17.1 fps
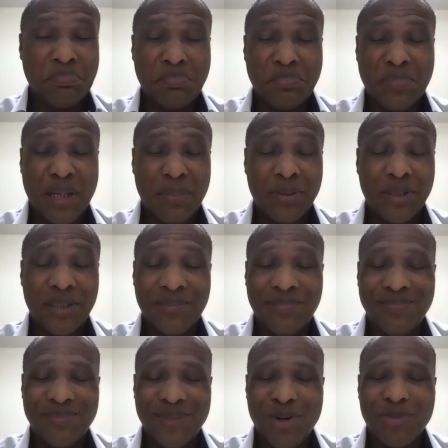probably
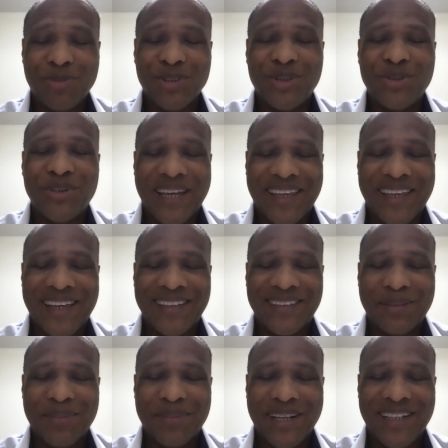over 2 decades.
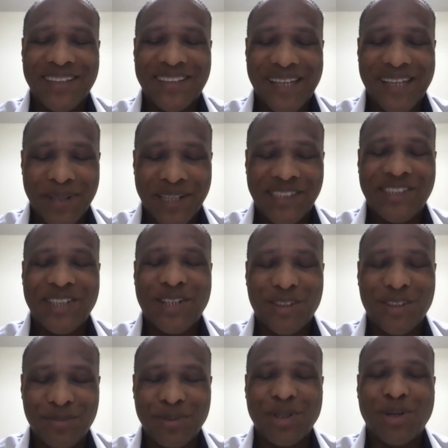I'm not going to date
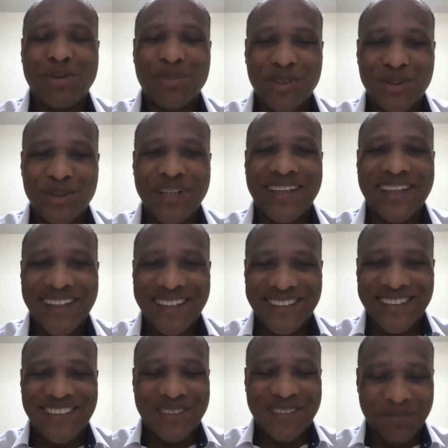myself, but over 2
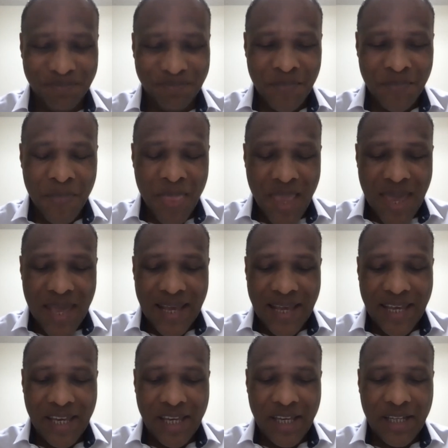decades.
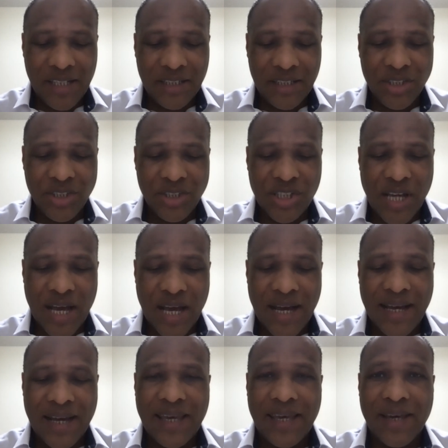And
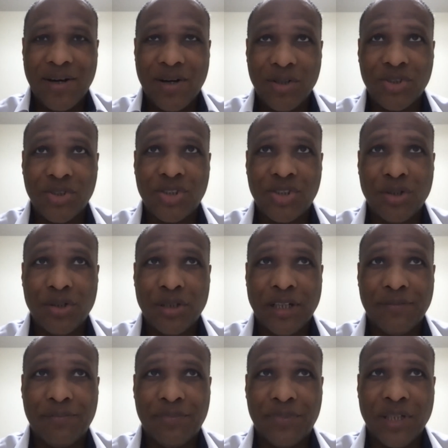I also
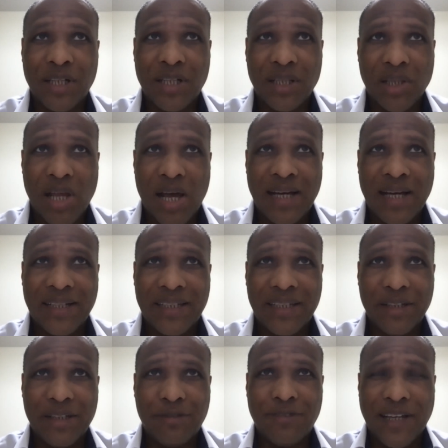have done a lot
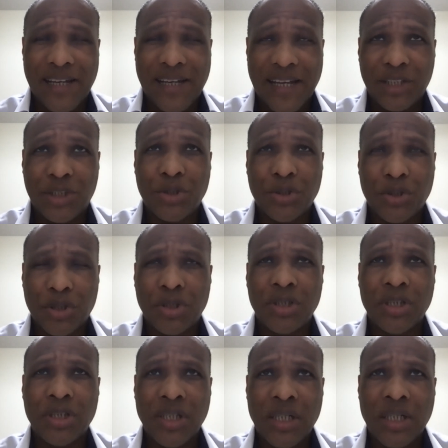in the financial